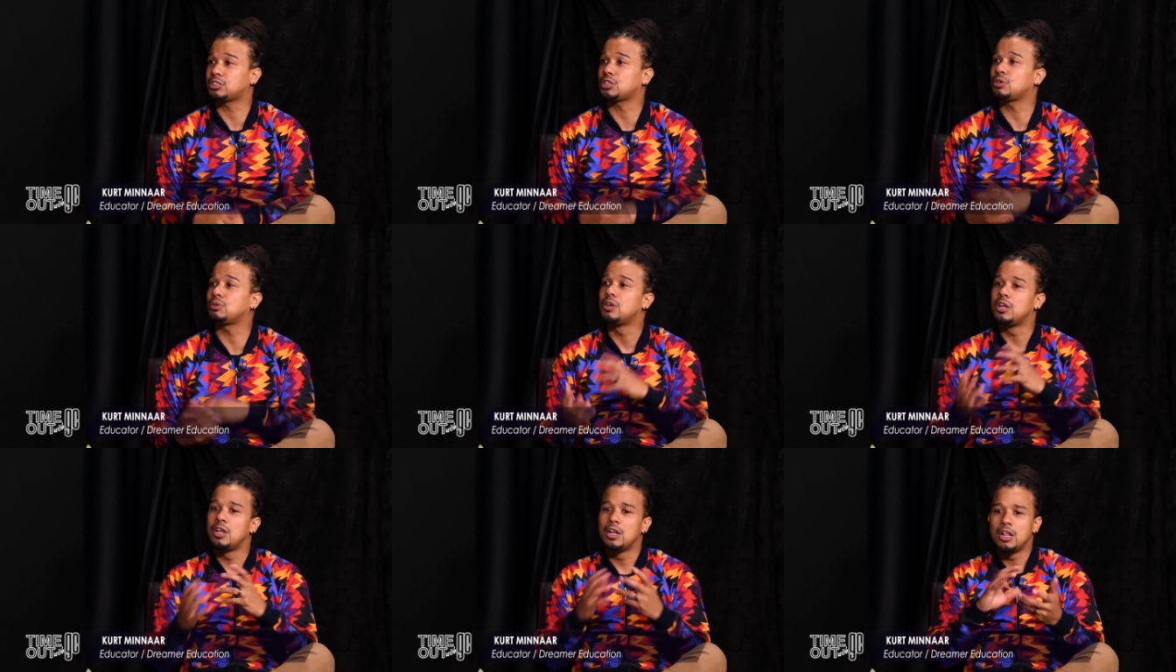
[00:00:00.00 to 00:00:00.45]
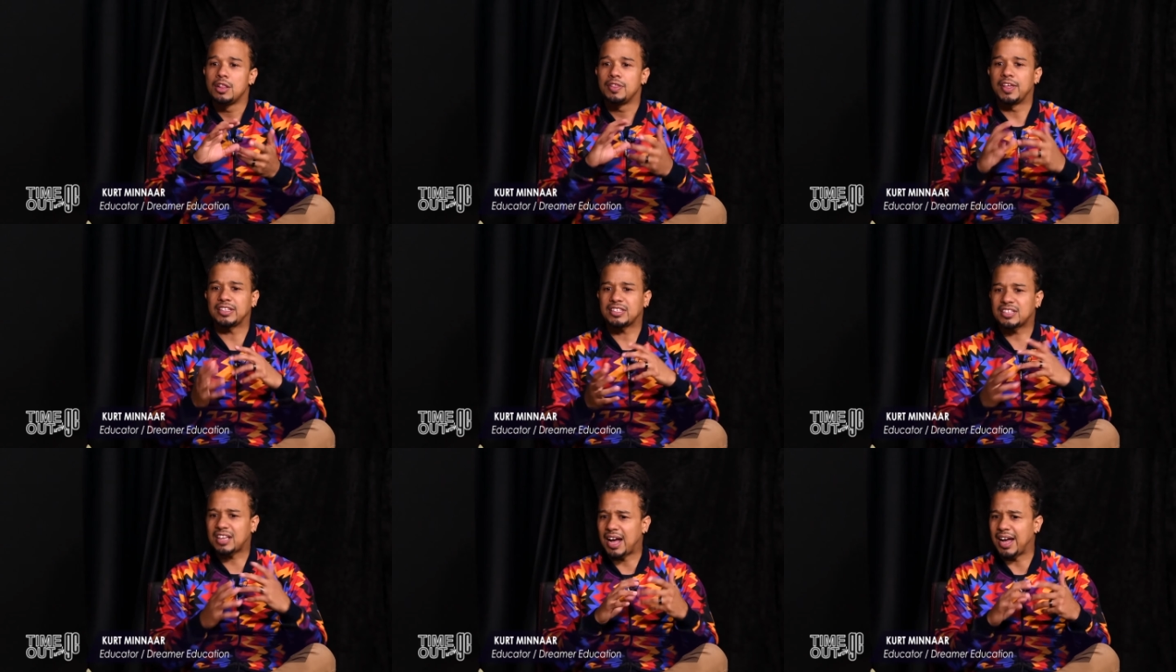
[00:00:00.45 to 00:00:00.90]
So
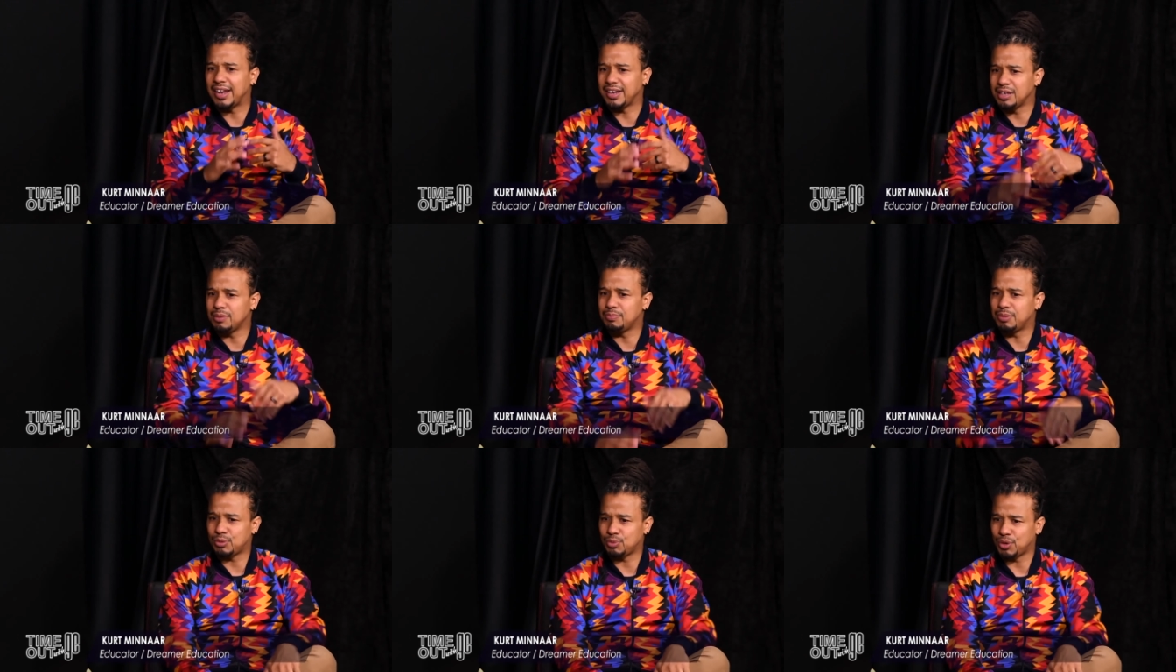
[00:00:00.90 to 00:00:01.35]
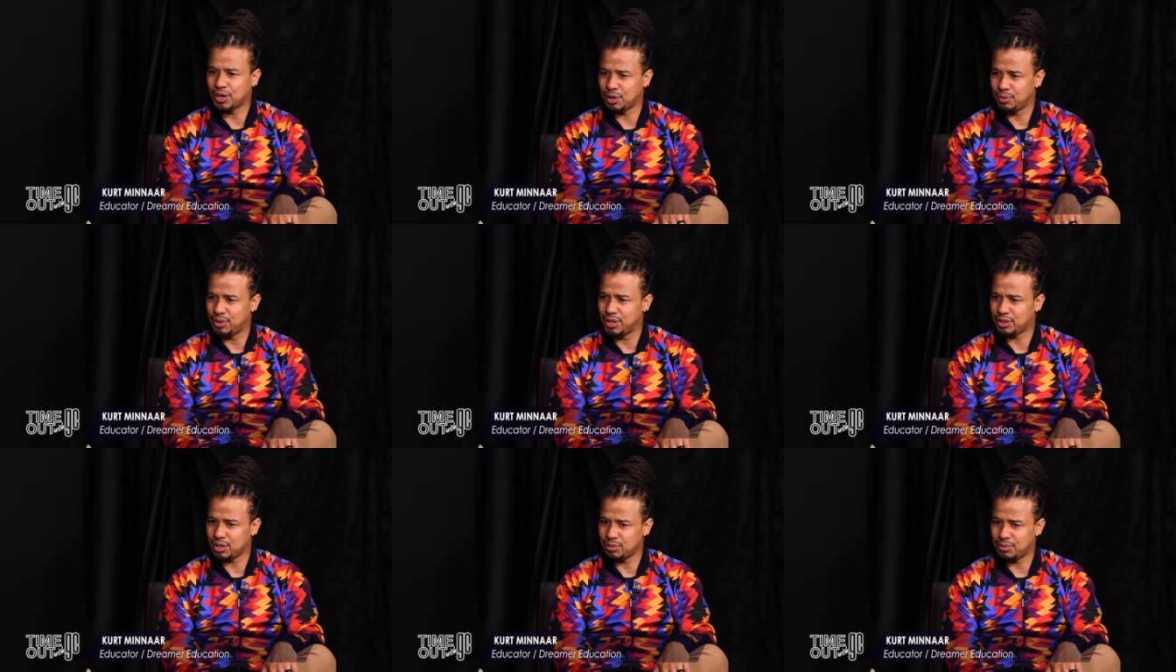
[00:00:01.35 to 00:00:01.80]
that's kind of a bit what I
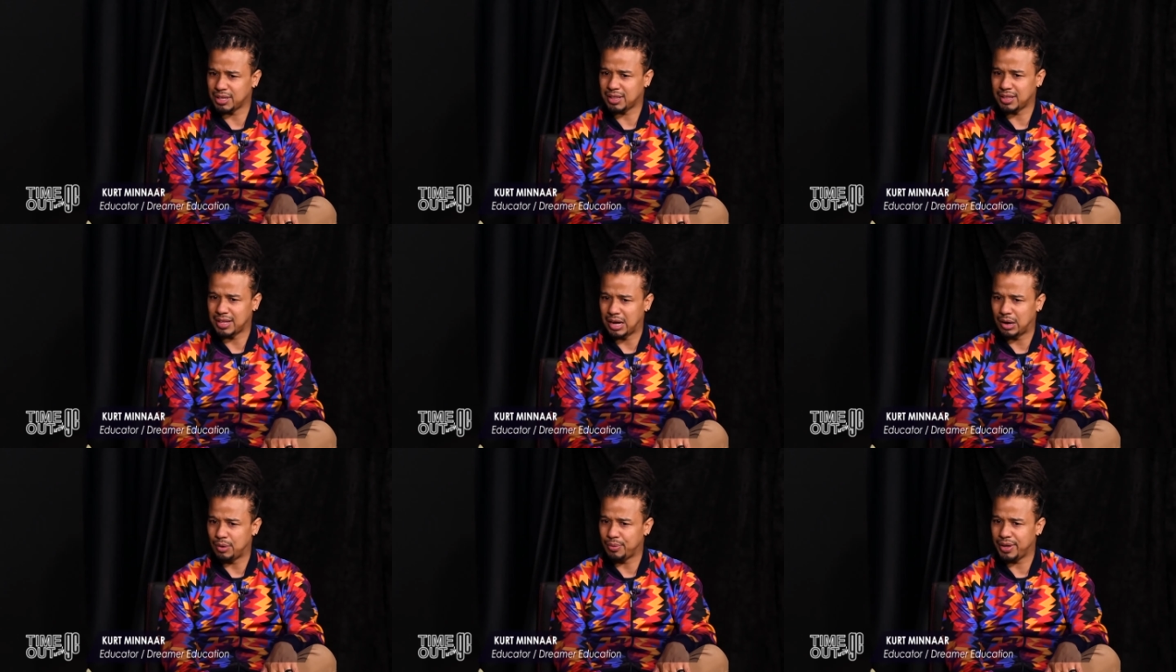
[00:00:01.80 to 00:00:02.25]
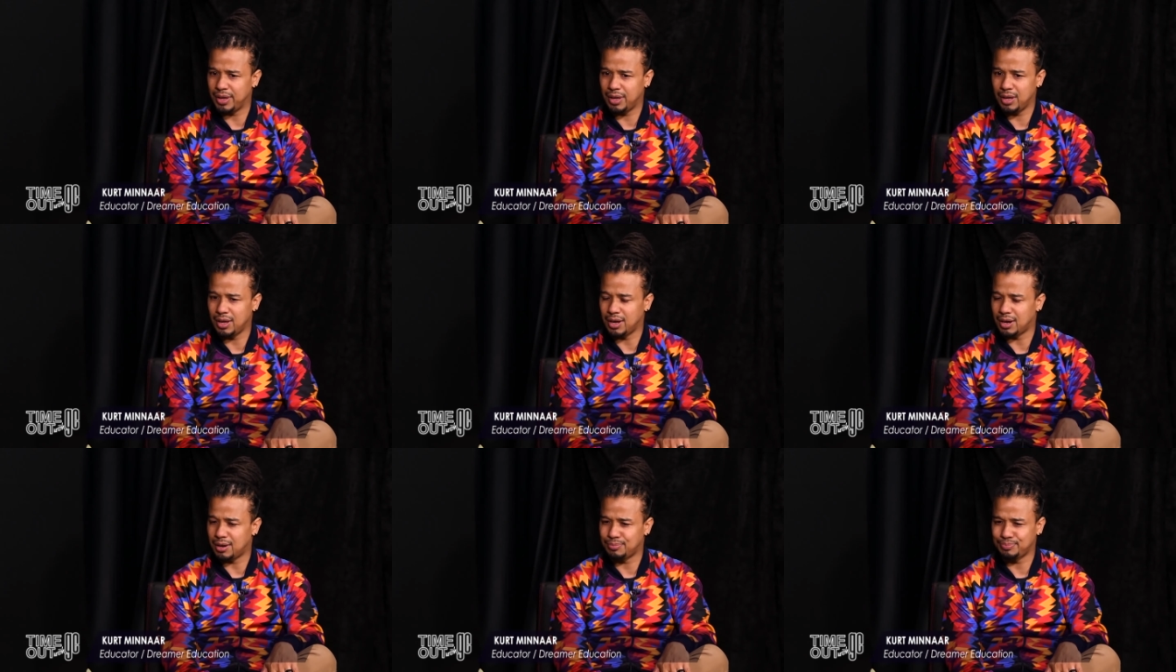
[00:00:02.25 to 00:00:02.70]
went through. But now
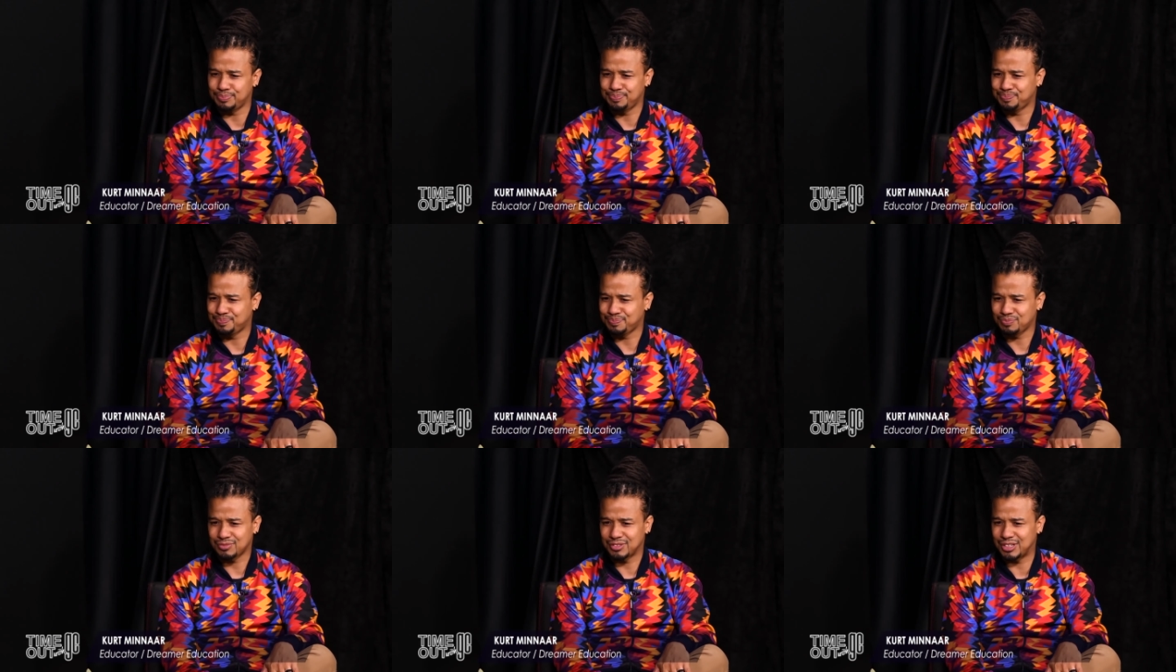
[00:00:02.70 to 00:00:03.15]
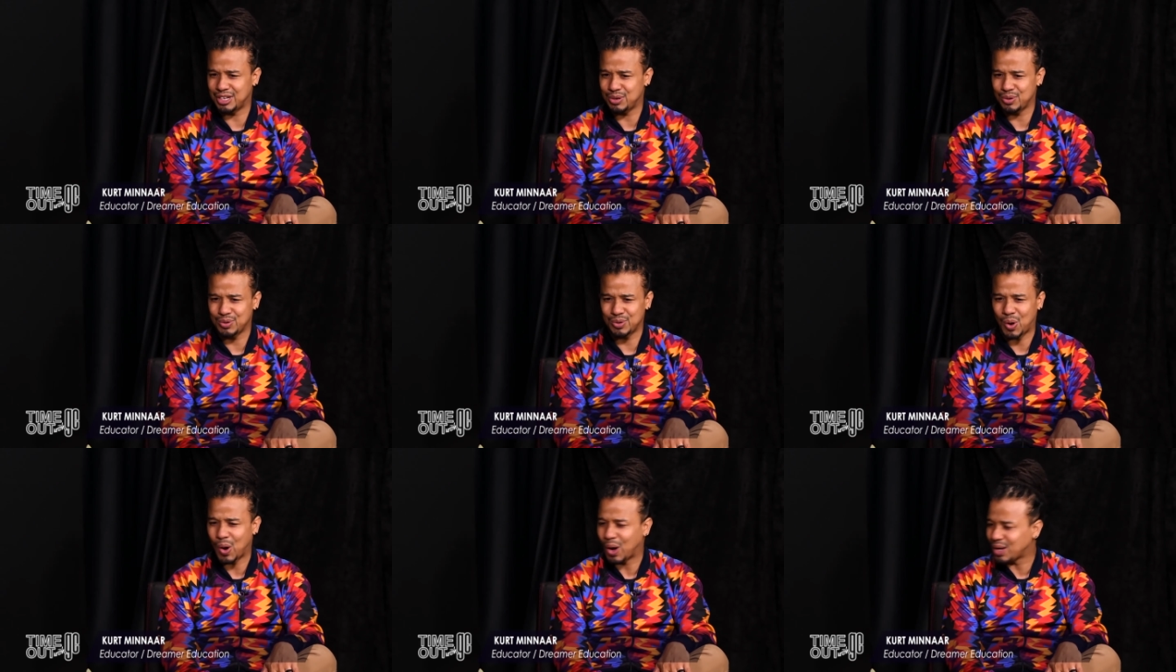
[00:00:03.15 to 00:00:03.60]
we you
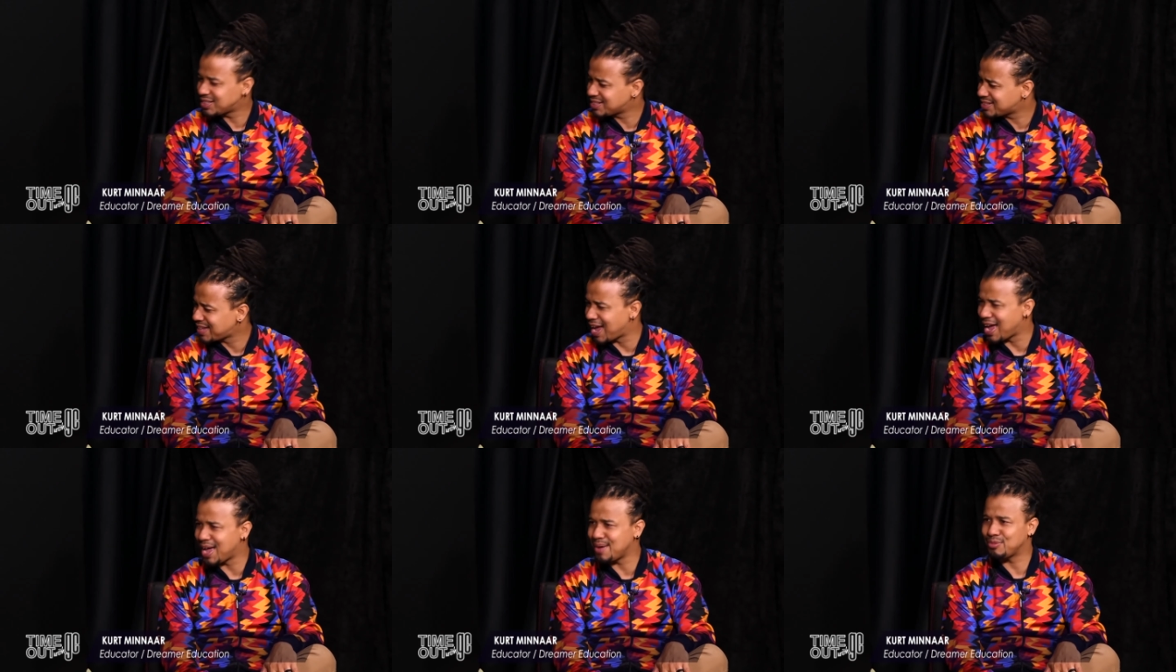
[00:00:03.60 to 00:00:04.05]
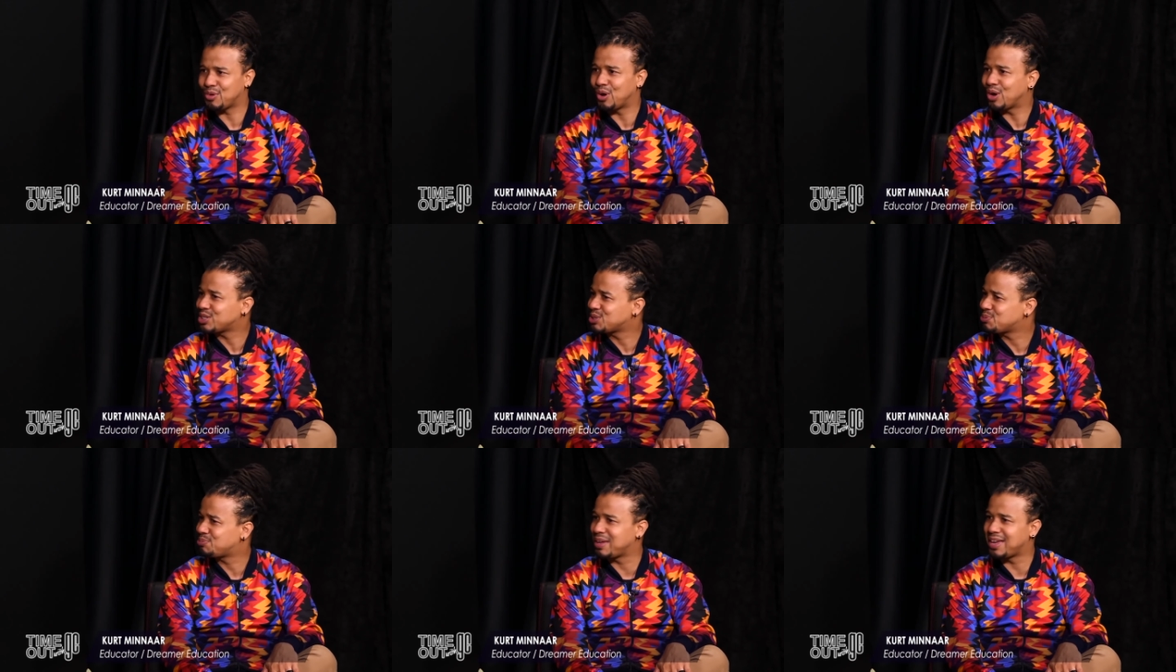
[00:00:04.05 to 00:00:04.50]
know, God's time,
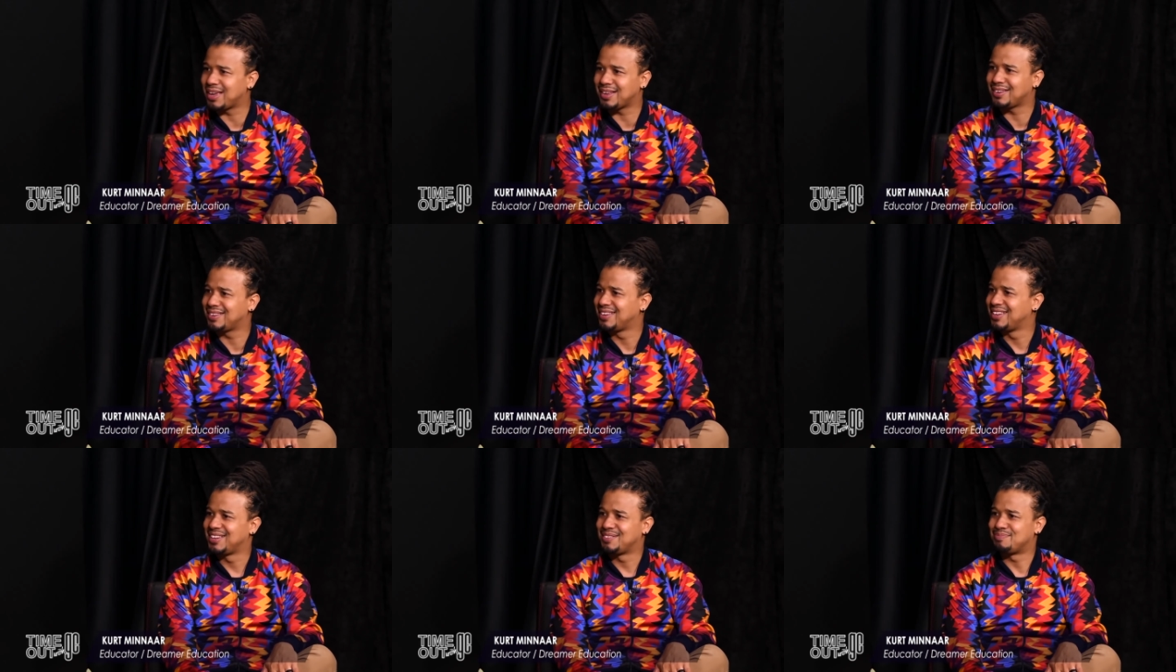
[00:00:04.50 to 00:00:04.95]
God's plan.